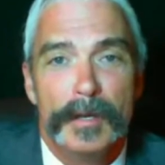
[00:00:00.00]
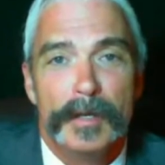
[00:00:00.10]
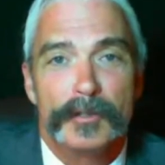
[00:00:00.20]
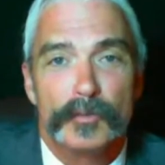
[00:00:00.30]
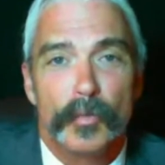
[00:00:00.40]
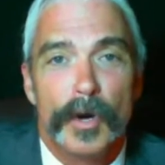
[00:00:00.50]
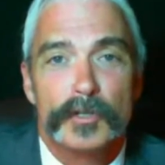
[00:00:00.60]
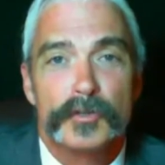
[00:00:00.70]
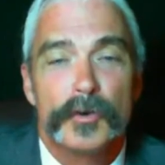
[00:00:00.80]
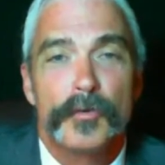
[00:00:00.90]
It's
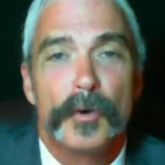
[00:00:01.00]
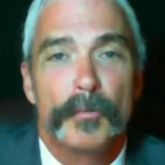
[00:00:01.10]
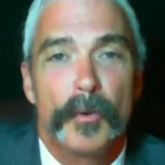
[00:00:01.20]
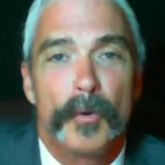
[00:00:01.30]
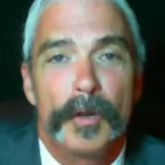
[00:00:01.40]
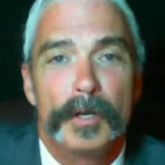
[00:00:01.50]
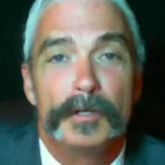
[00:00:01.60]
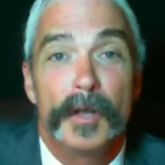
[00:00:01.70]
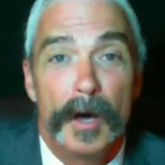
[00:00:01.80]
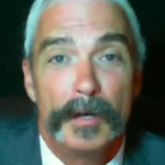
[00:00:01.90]

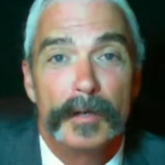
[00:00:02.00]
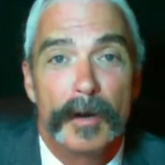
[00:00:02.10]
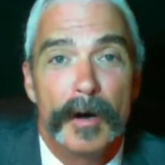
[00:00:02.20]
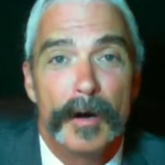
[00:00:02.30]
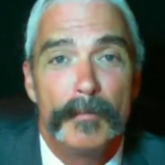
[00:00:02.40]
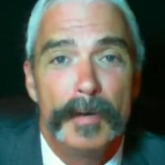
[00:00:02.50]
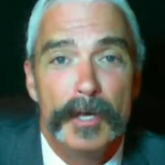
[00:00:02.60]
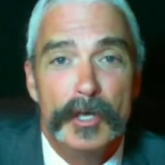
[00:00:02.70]
westernreporting.com.